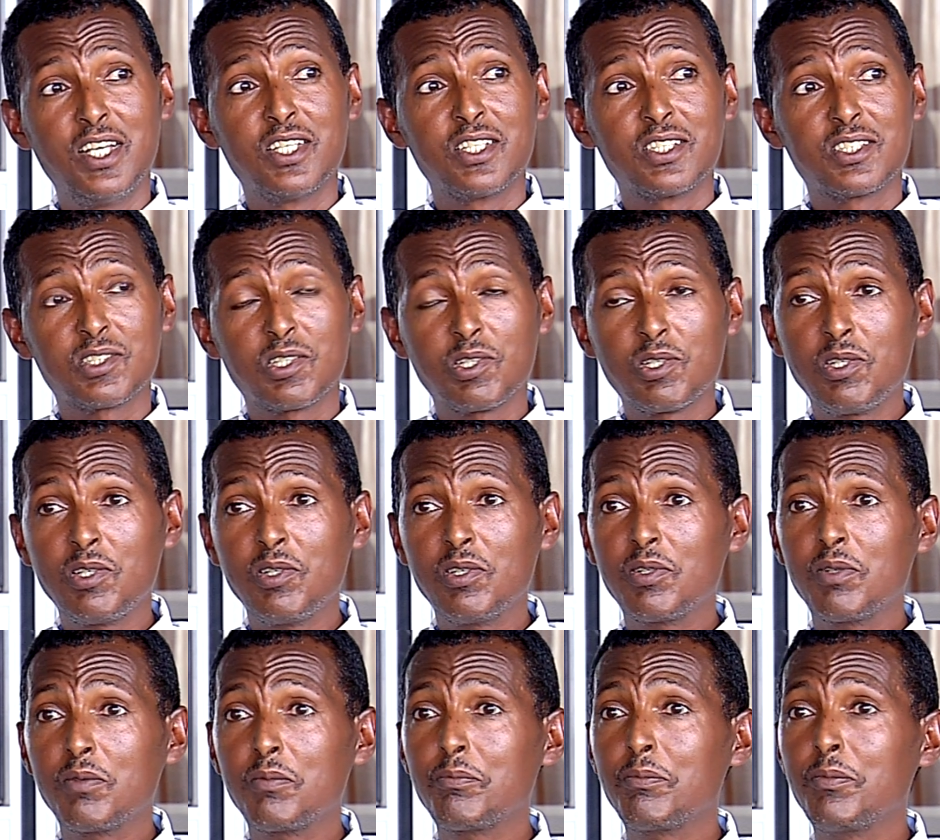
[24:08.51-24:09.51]

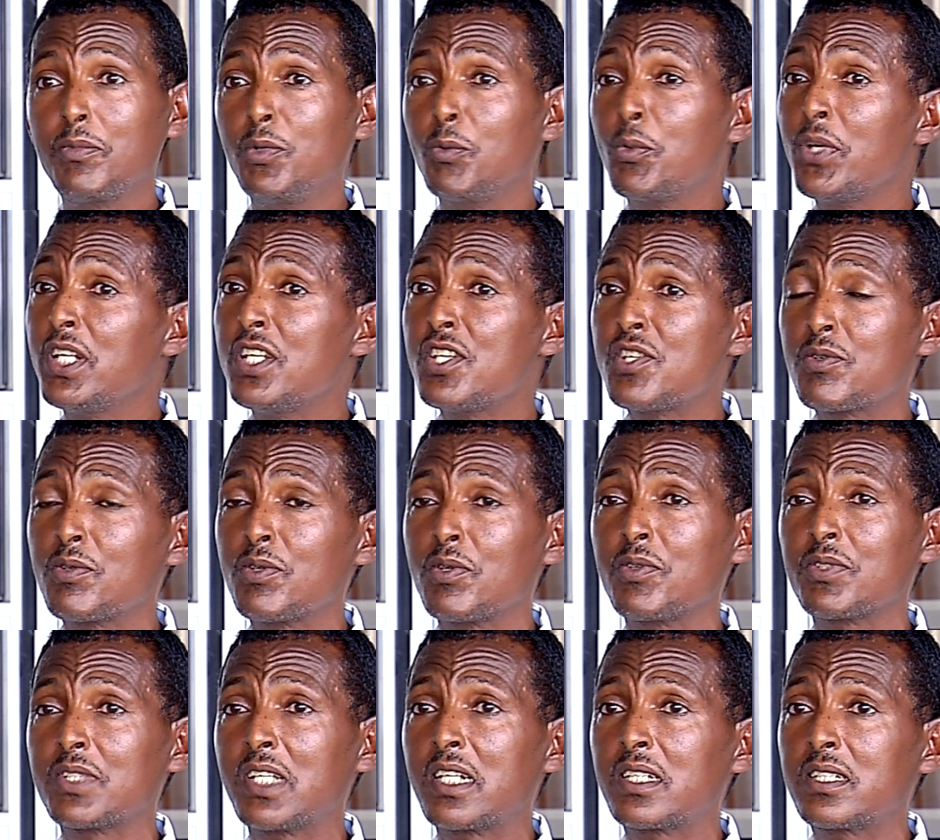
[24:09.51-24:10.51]
So we need to
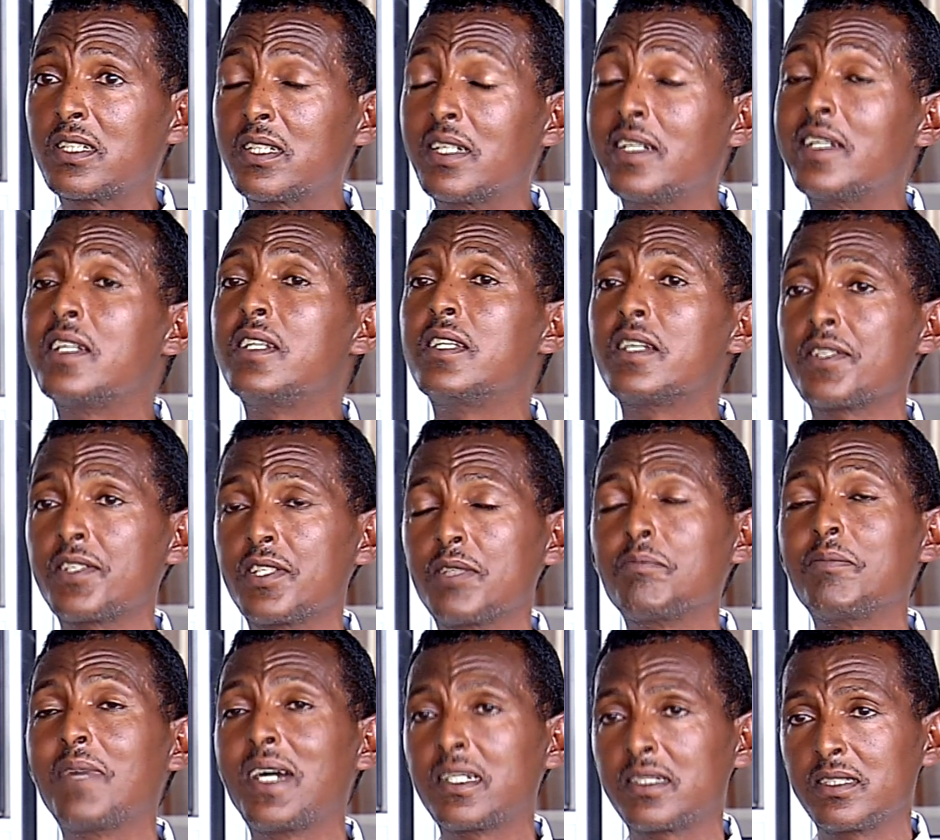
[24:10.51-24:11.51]
know that leadership
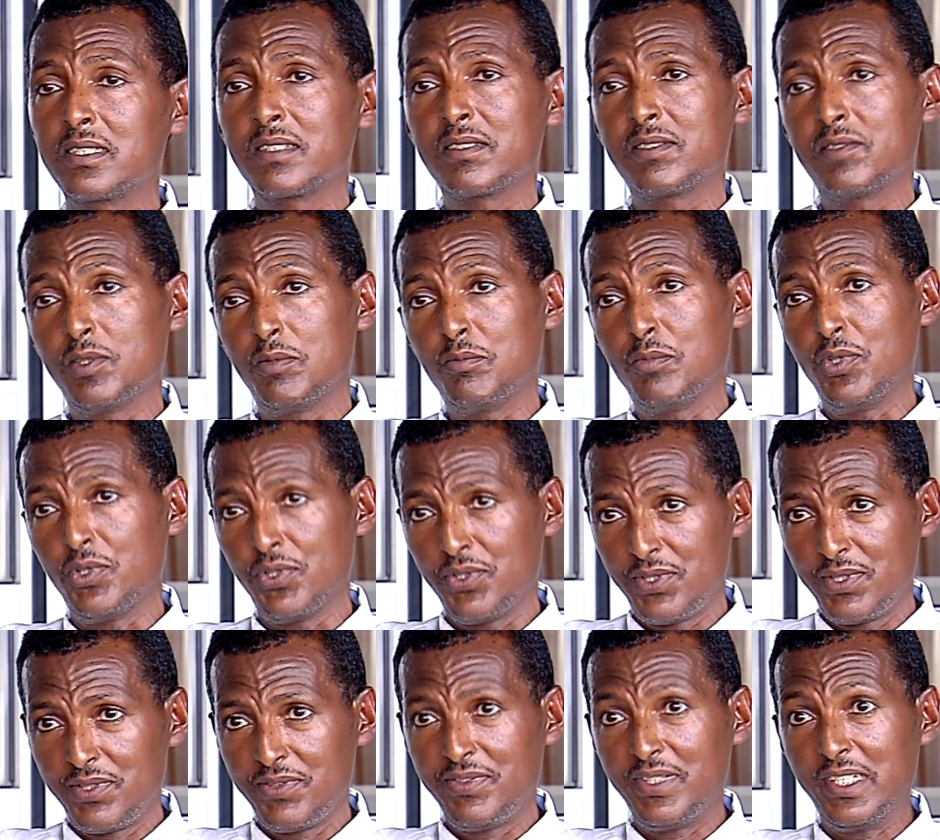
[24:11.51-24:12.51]
matters the
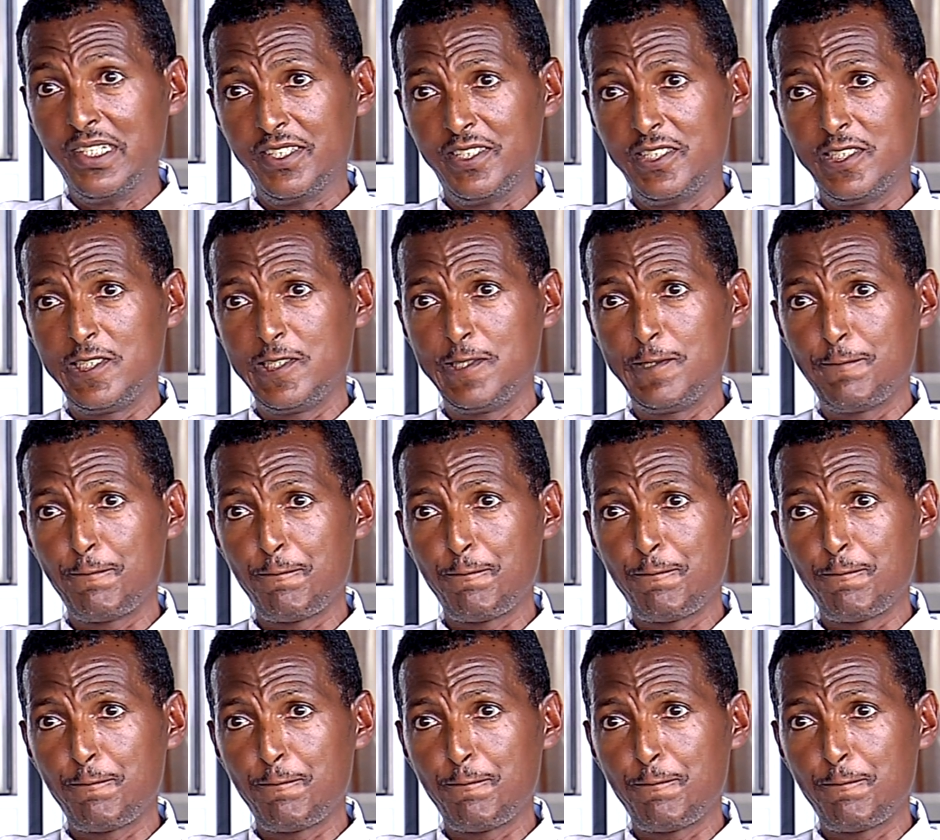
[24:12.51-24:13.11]
most first.